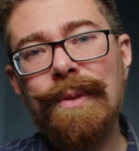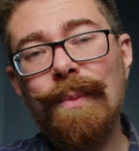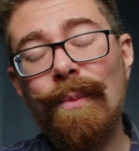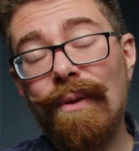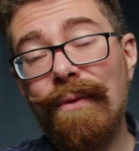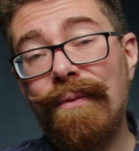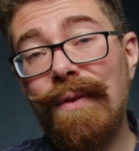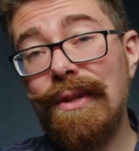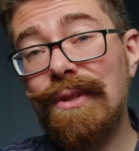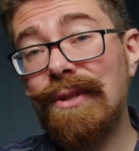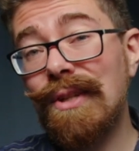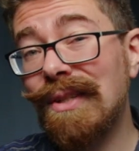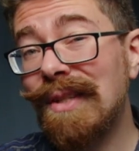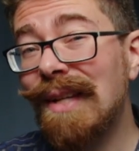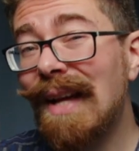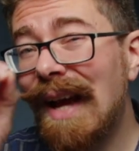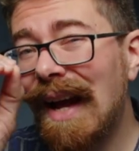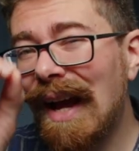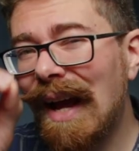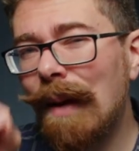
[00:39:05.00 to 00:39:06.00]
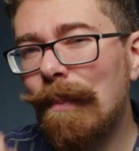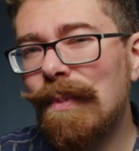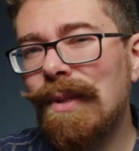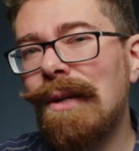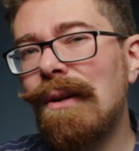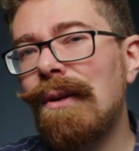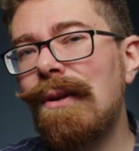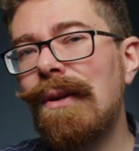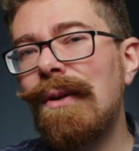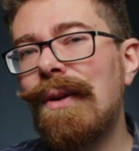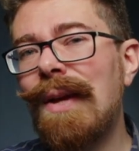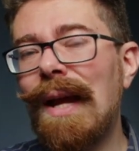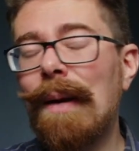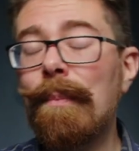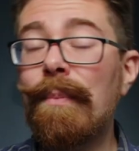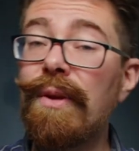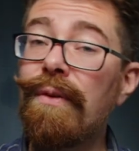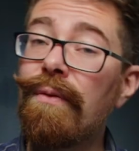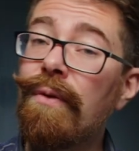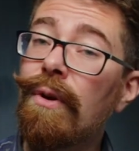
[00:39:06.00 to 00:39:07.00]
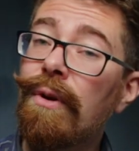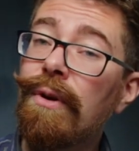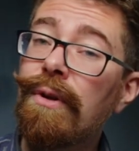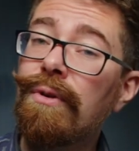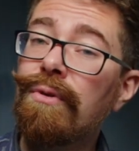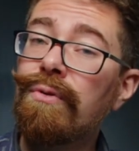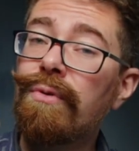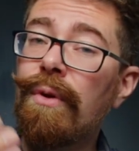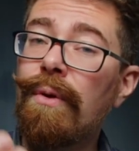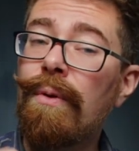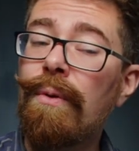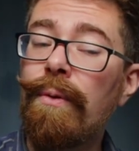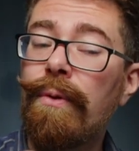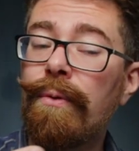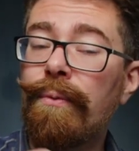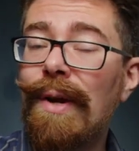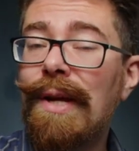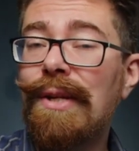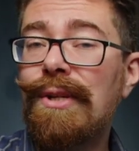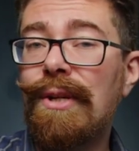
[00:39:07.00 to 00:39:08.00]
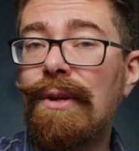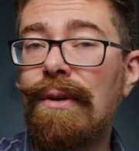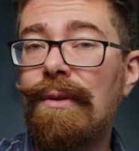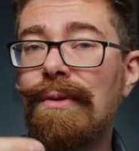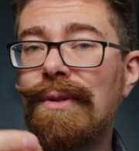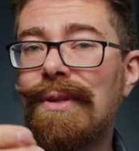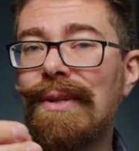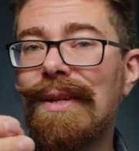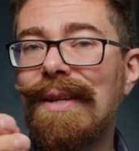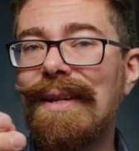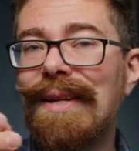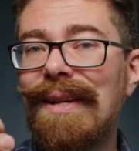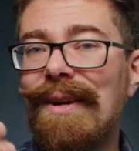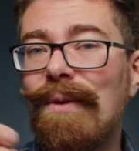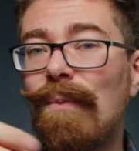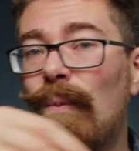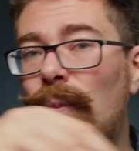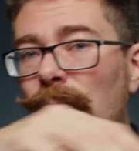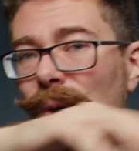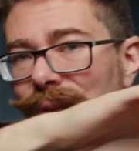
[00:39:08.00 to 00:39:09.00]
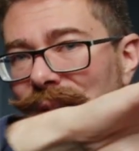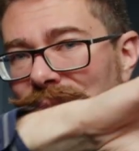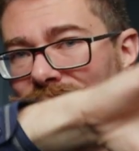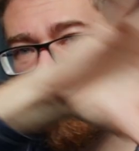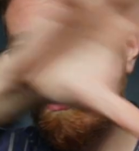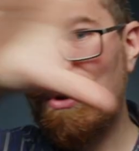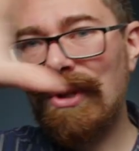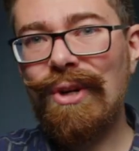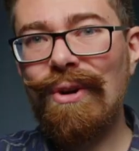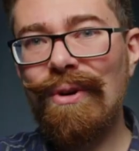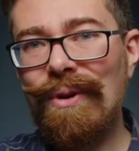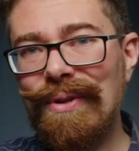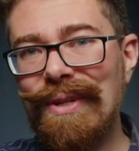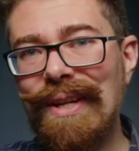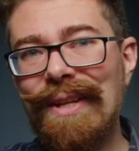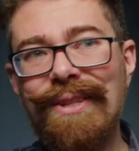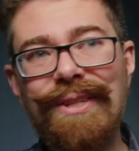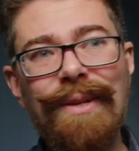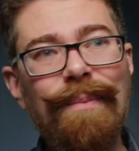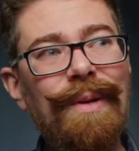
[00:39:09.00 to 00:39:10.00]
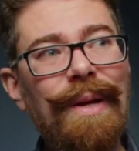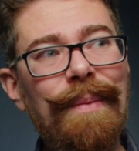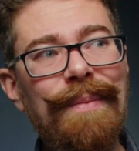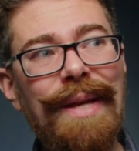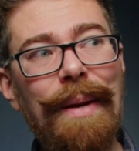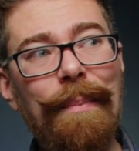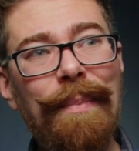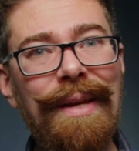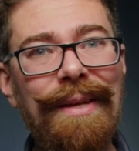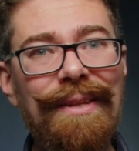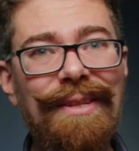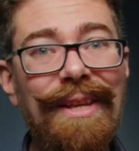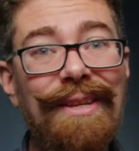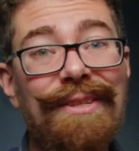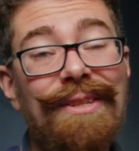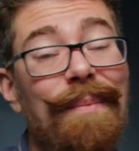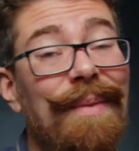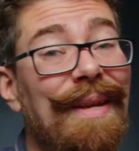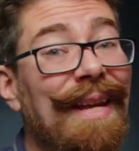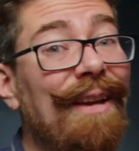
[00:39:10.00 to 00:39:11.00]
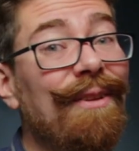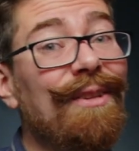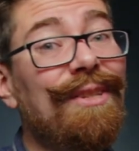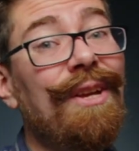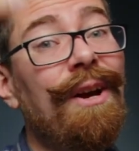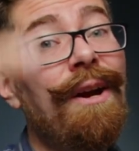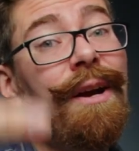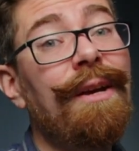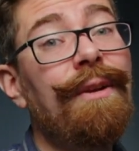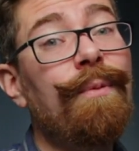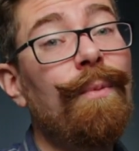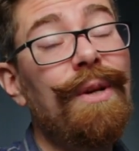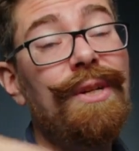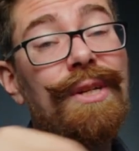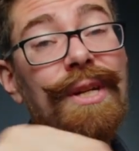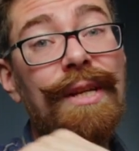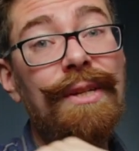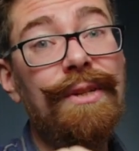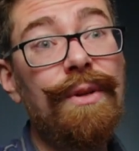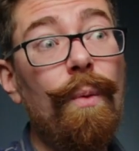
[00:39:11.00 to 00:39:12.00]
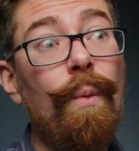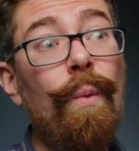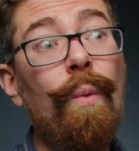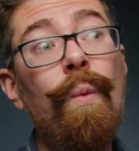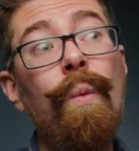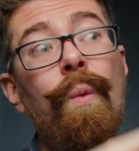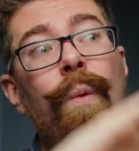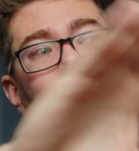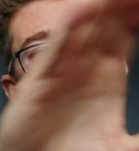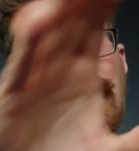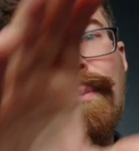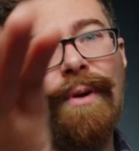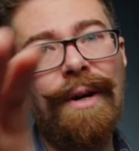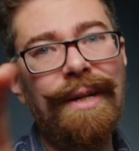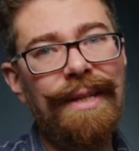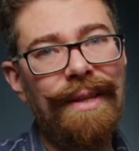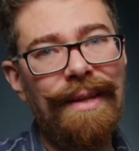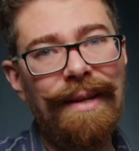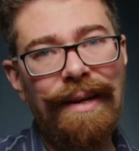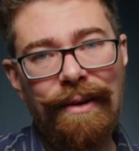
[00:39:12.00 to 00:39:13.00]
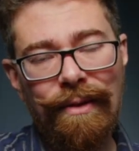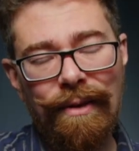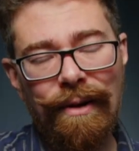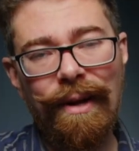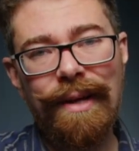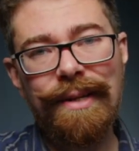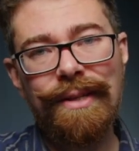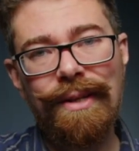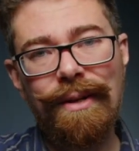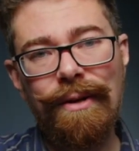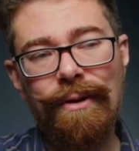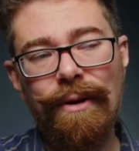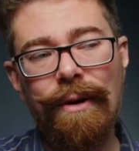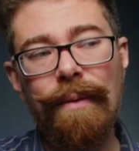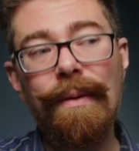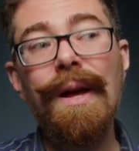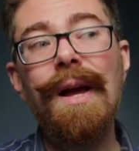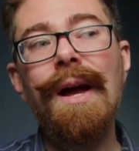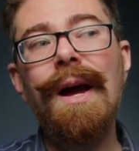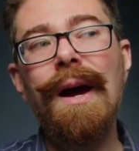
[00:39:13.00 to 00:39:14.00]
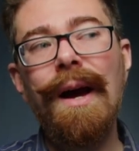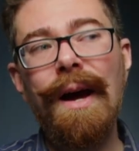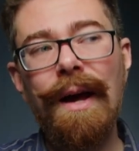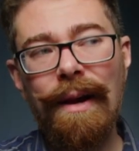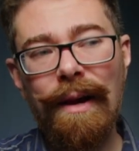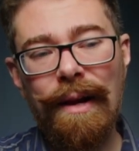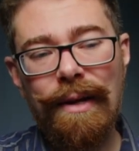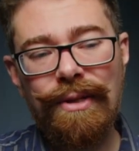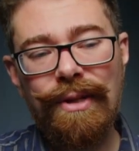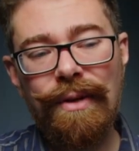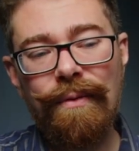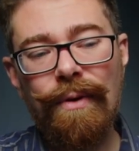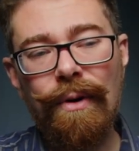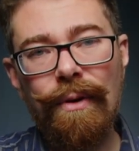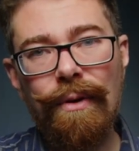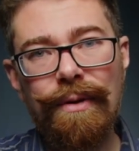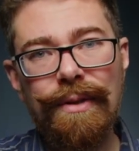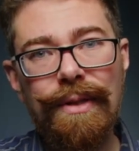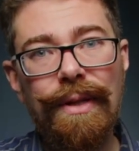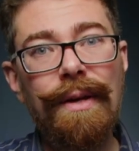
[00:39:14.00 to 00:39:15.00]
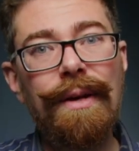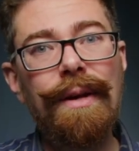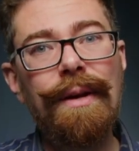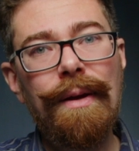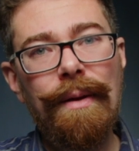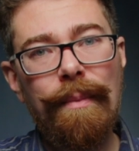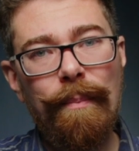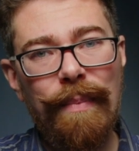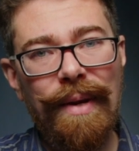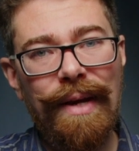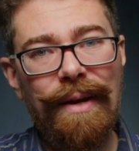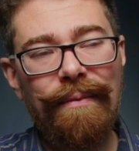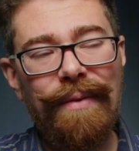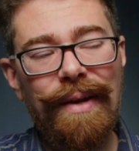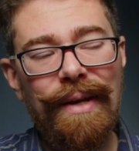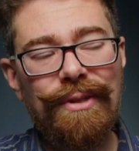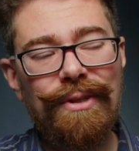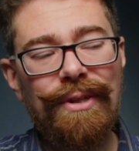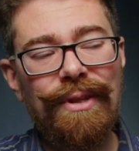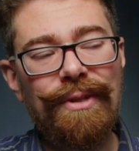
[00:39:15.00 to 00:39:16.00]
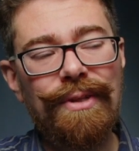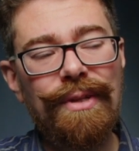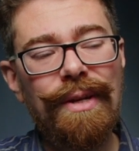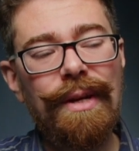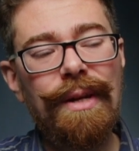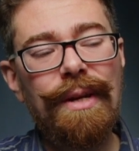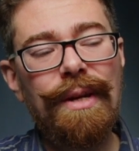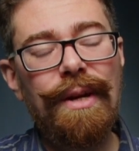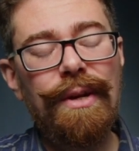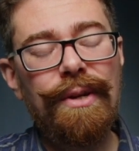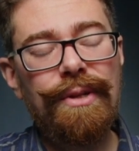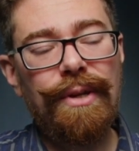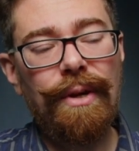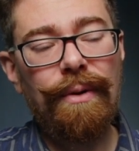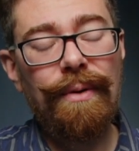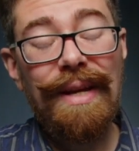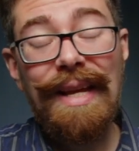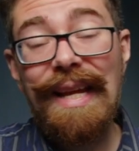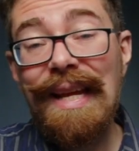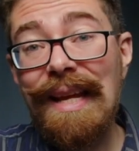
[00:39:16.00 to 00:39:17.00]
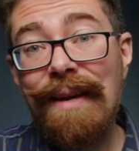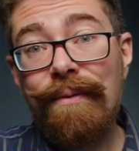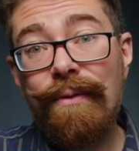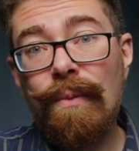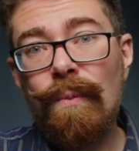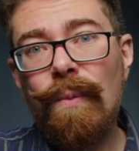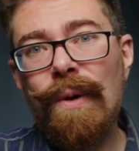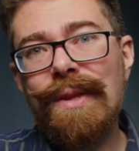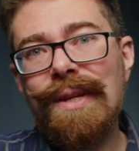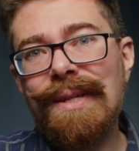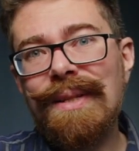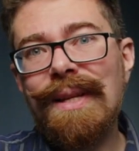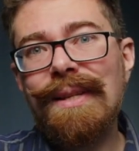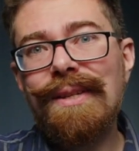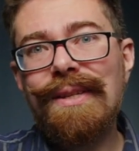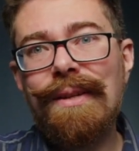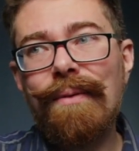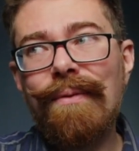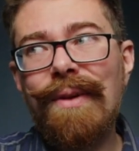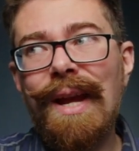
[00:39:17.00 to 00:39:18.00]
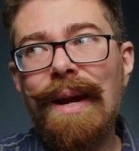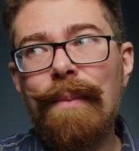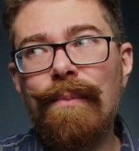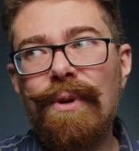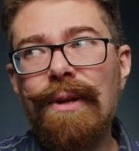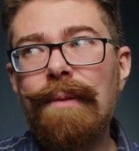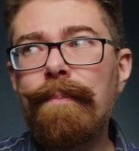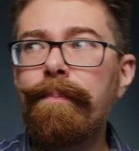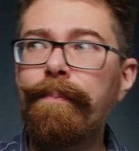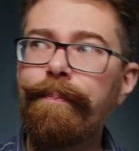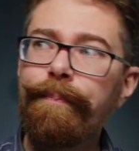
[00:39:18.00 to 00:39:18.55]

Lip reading: smaller fixtures. Absolutely you can, but you've got to control the ratios within your shot, and sometimes that means there's something outside which is way brighter than any of the lights that you got, unless you've got bigger fixtures. So even with a sensitive camera,